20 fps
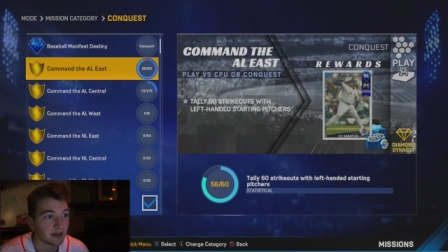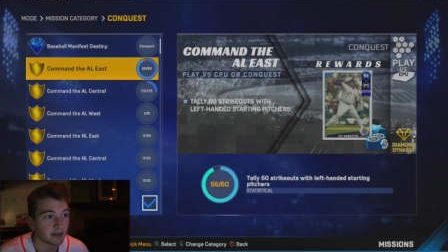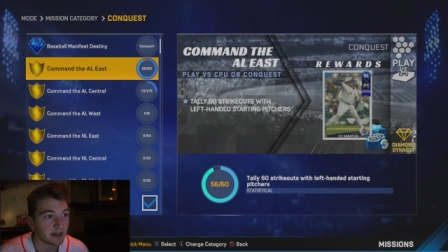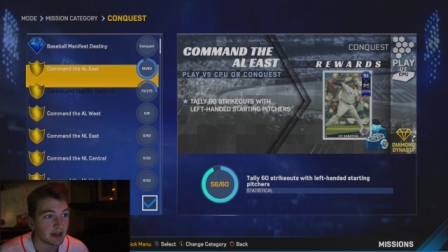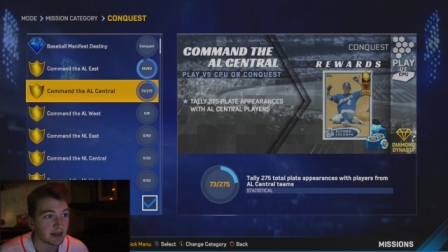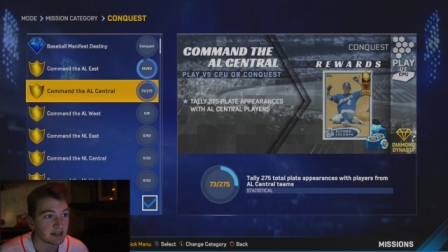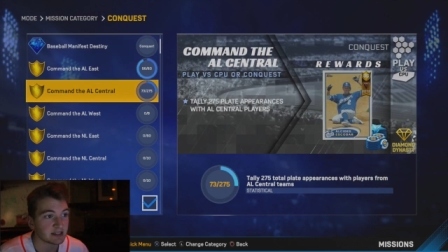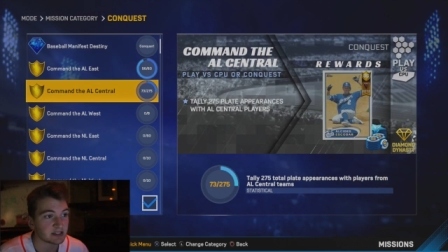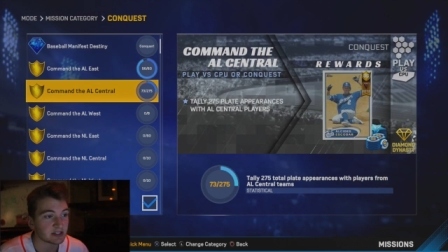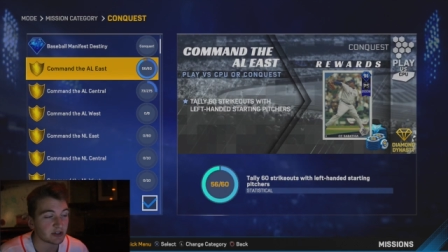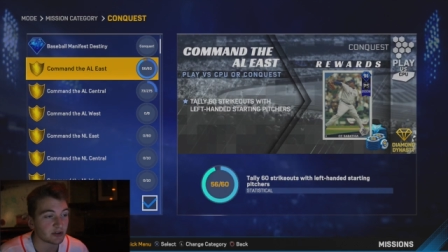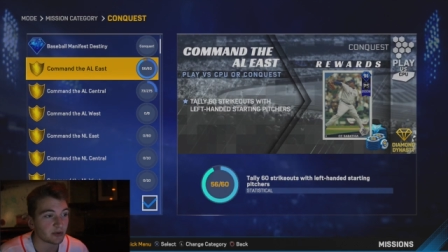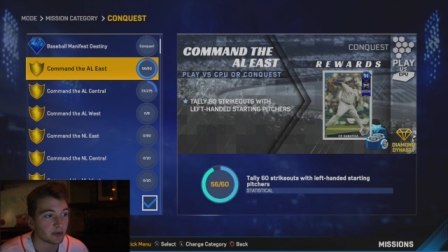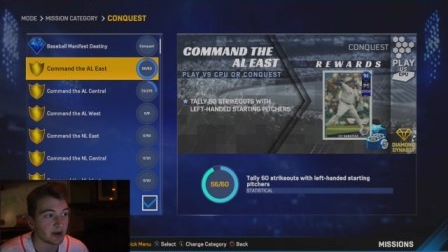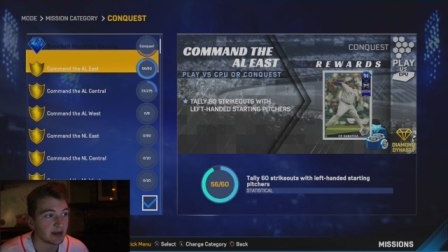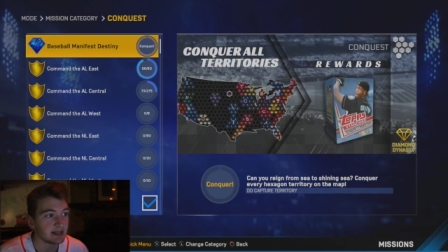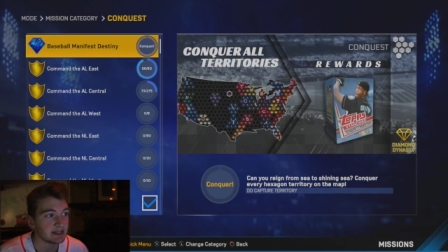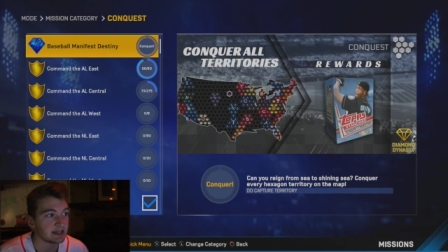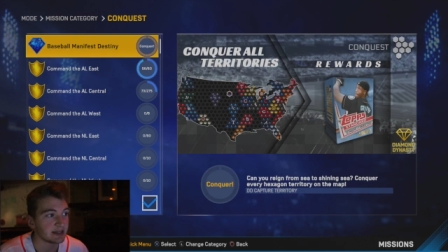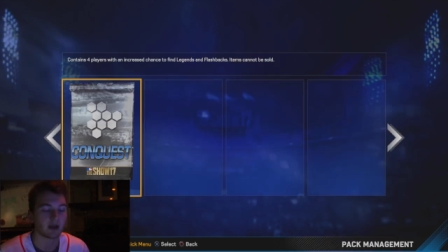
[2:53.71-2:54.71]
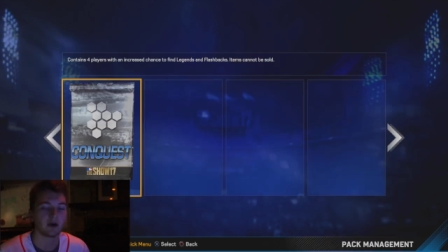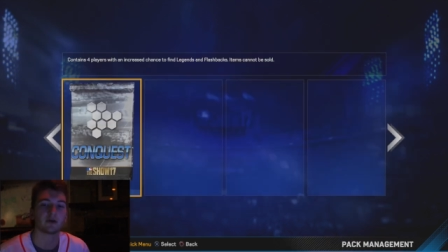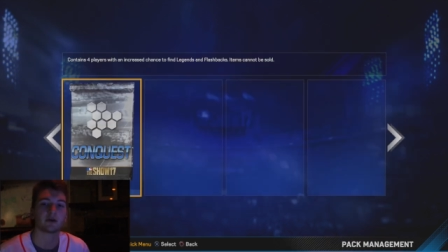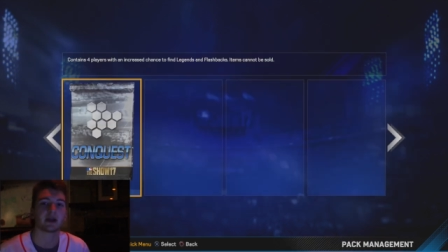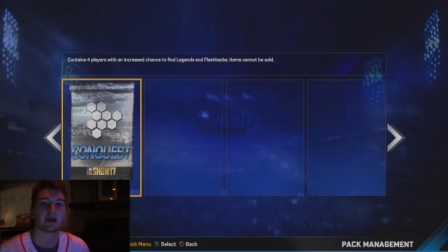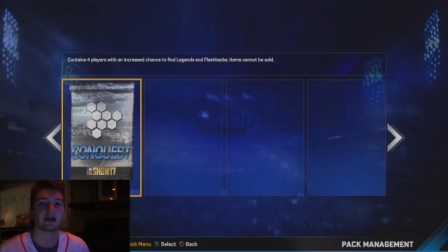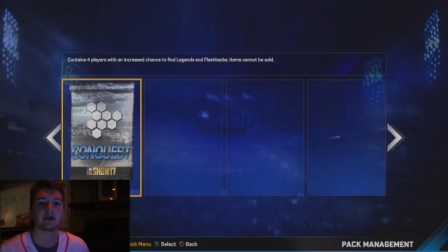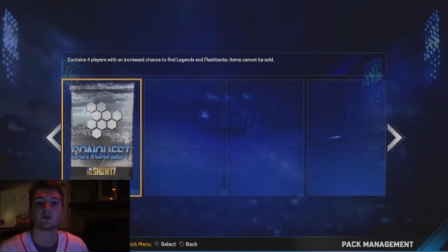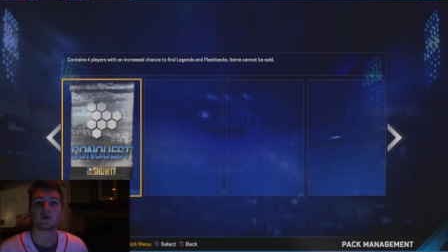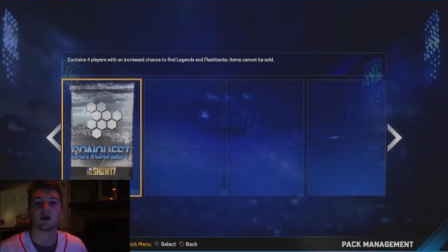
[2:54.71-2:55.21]
That is crazy.
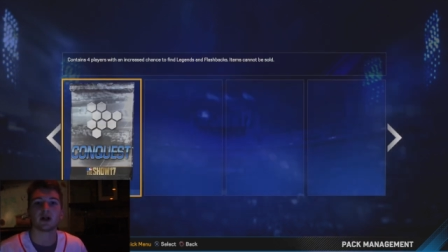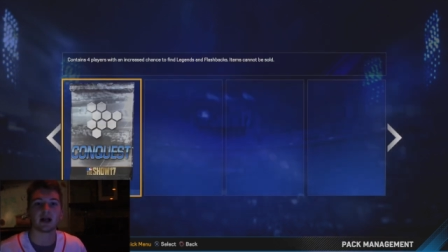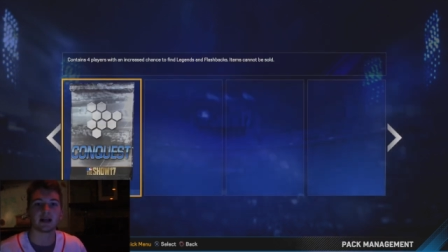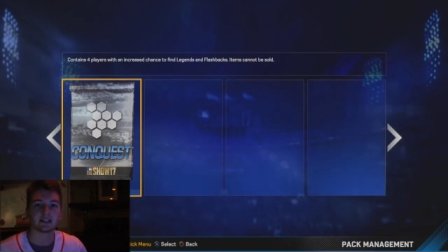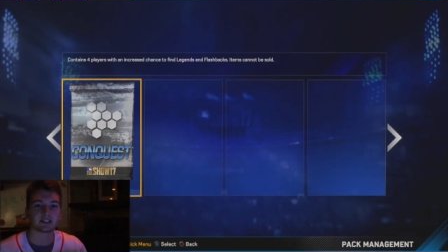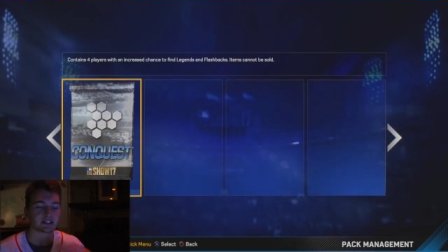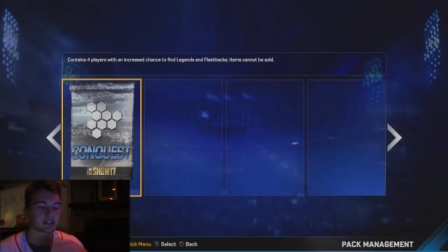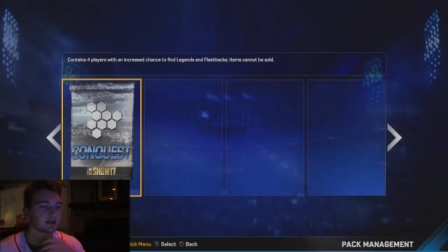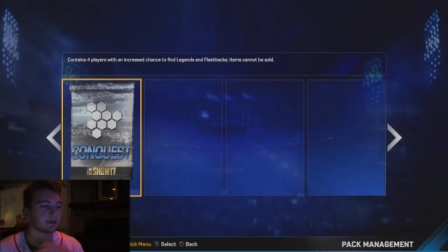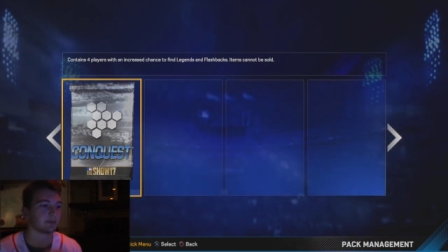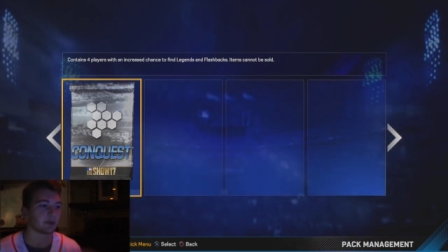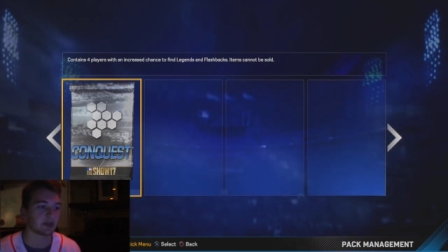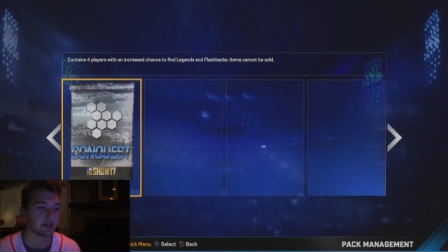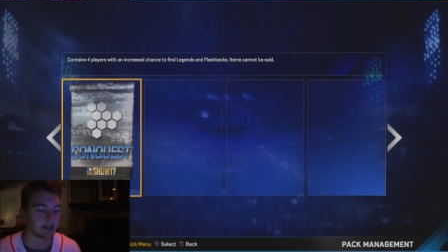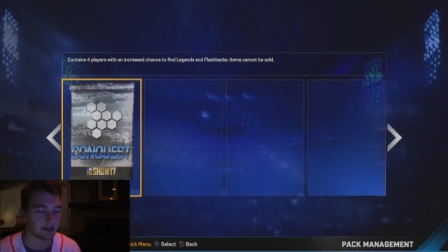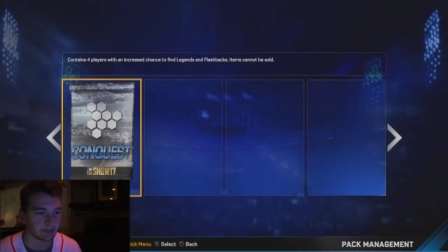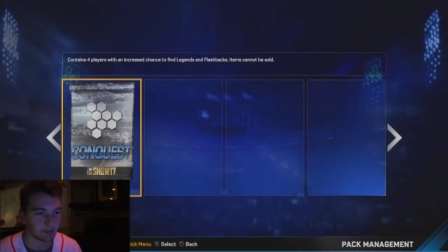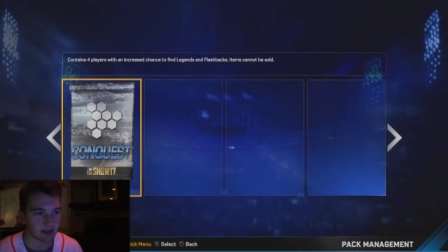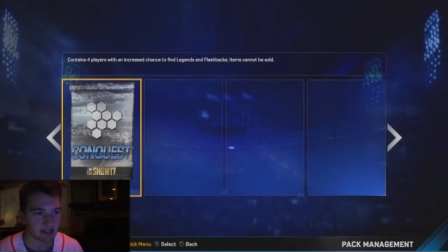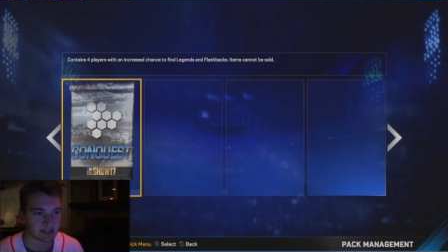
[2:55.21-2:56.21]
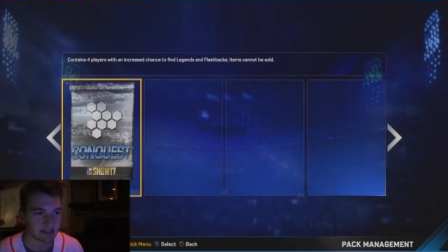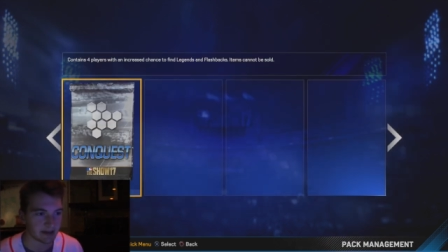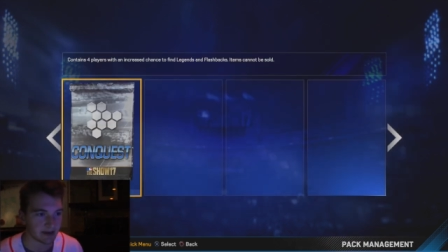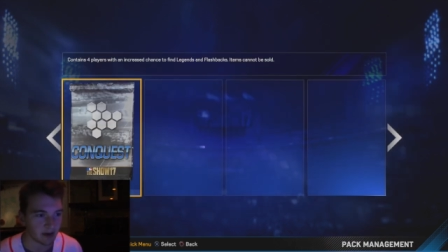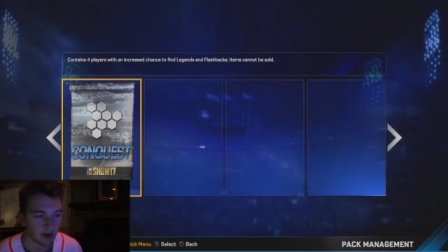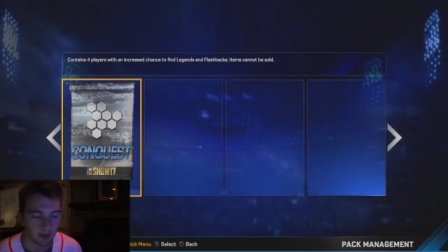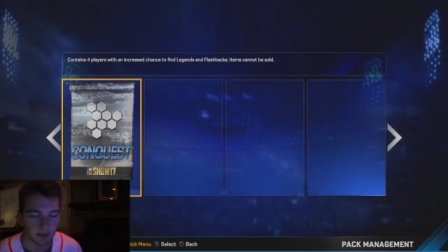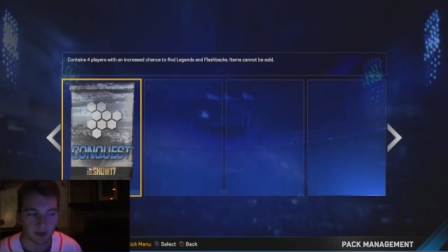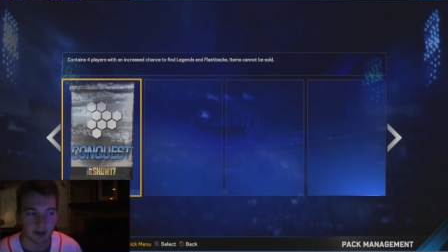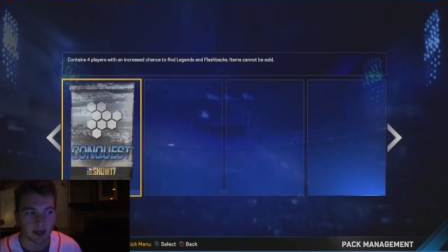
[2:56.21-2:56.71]
Okay, well I just completely messed that
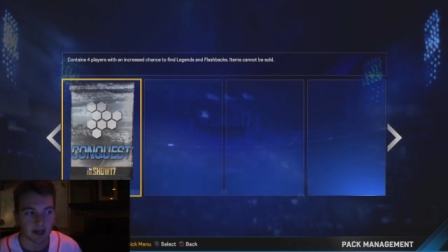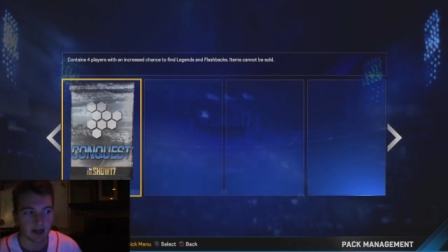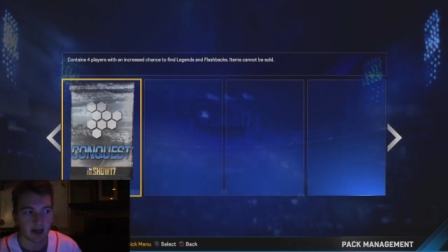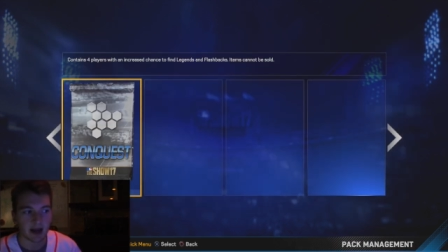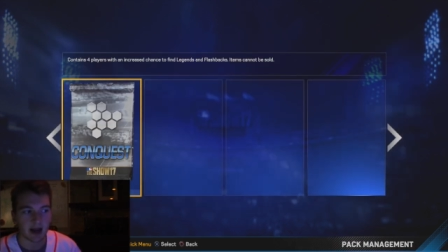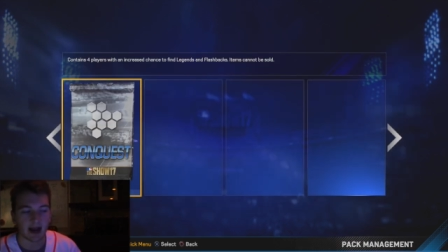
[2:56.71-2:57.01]
up.